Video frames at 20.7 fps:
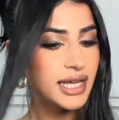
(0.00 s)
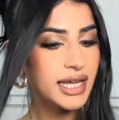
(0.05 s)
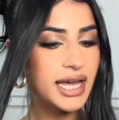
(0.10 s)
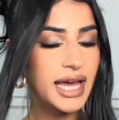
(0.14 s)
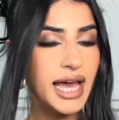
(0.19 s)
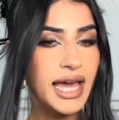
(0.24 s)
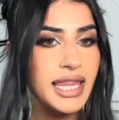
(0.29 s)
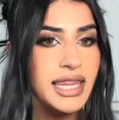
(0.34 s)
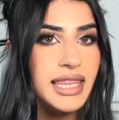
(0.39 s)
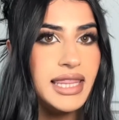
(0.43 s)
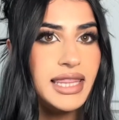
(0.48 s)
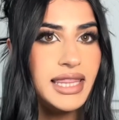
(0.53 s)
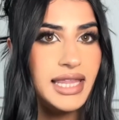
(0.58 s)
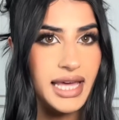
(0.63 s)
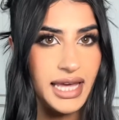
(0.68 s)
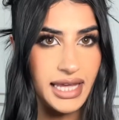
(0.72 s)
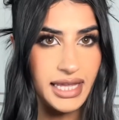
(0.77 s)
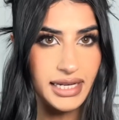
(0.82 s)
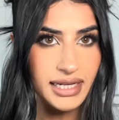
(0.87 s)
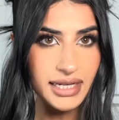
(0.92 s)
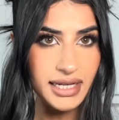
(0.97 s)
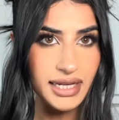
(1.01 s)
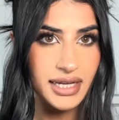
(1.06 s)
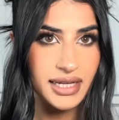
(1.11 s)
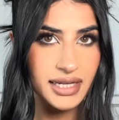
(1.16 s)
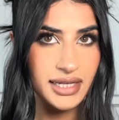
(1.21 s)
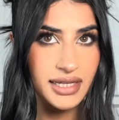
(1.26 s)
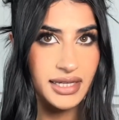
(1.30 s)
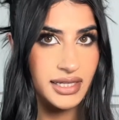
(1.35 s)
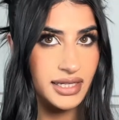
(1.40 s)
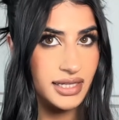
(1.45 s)
And then
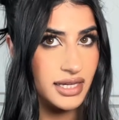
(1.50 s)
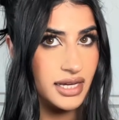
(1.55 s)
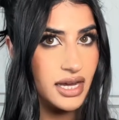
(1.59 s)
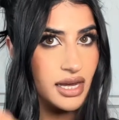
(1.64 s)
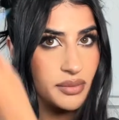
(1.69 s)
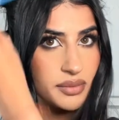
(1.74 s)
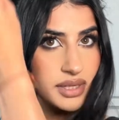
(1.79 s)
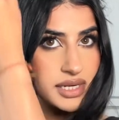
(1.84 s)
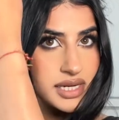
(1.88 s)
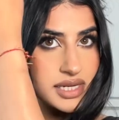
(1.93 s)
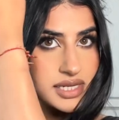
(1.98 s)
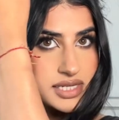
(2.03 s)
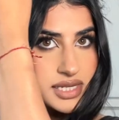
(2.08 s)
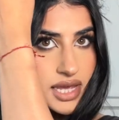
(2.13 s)
I'm gonna